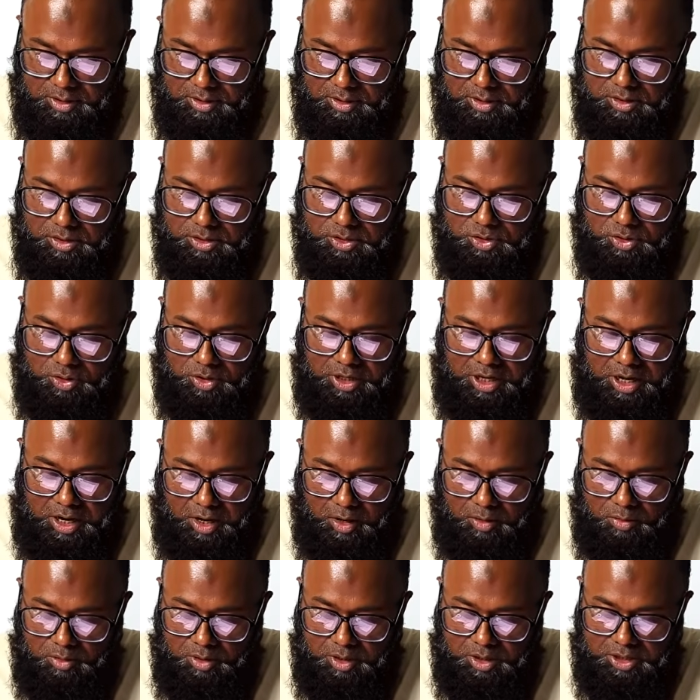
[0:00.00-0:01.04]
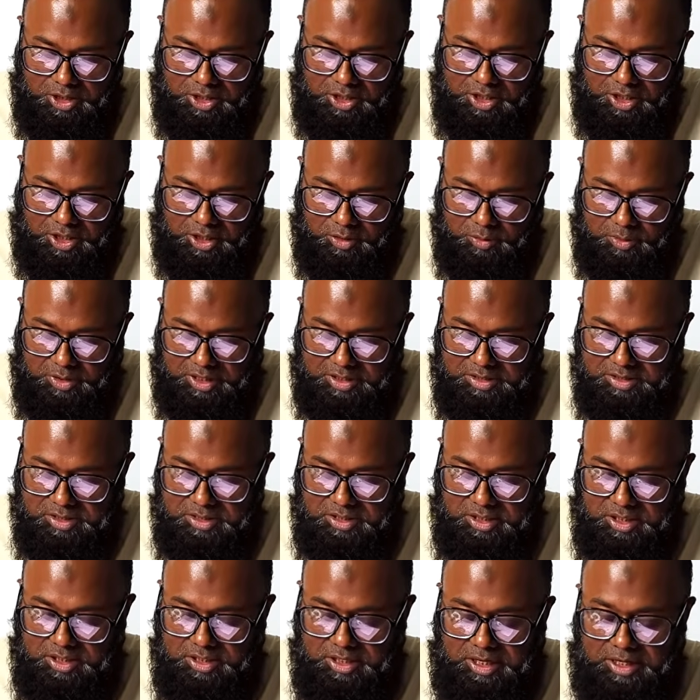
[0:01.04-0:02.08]
So now here you can
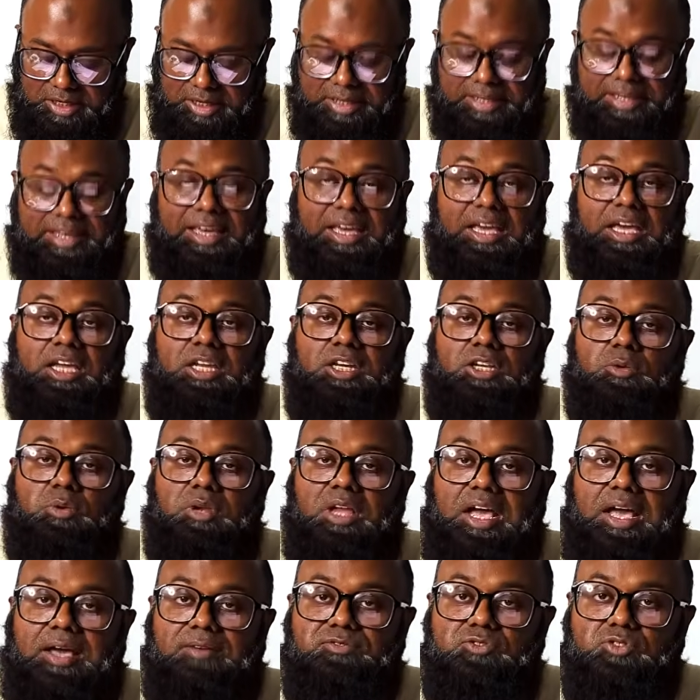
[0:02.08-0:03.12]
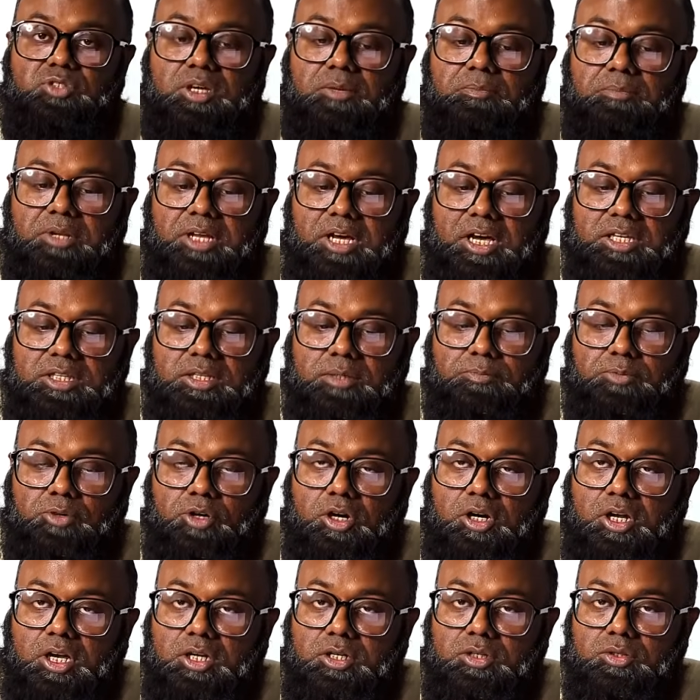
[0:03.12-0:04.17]
see that again you will have to apply the
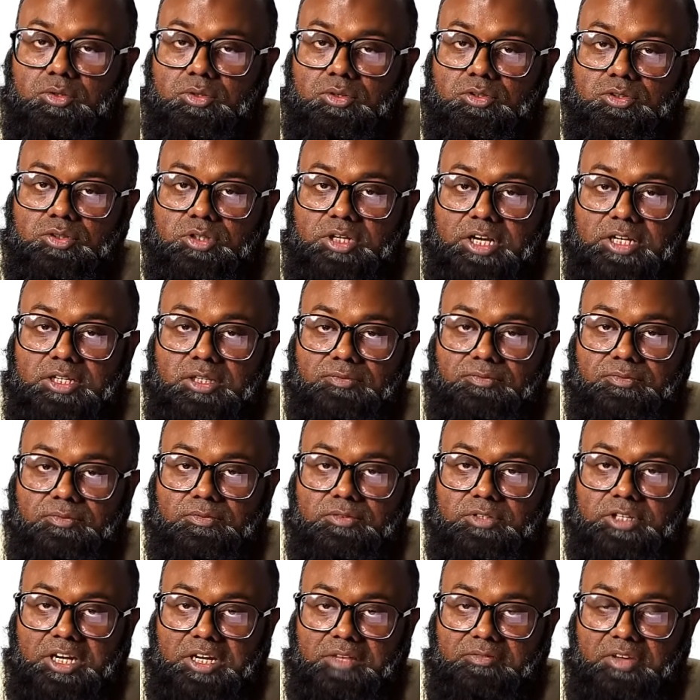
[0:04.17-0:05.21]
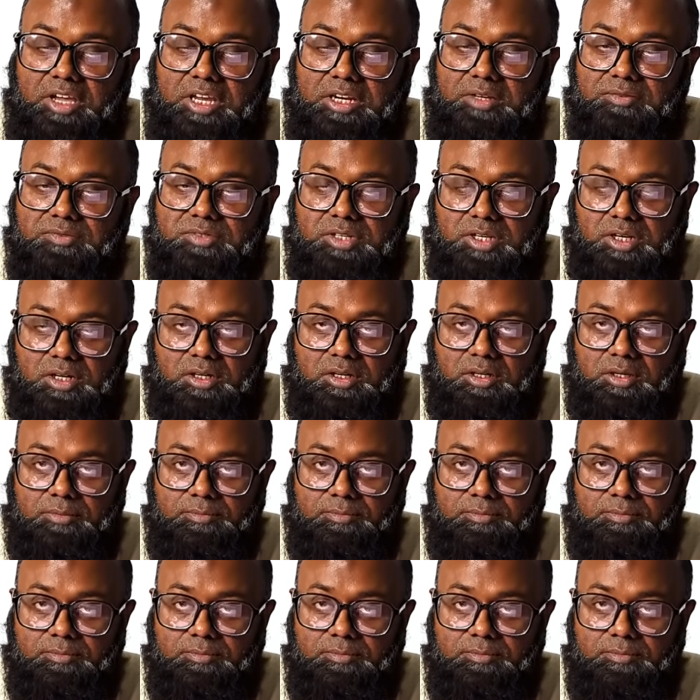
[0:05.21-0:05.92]
product rule to get the derivatives here.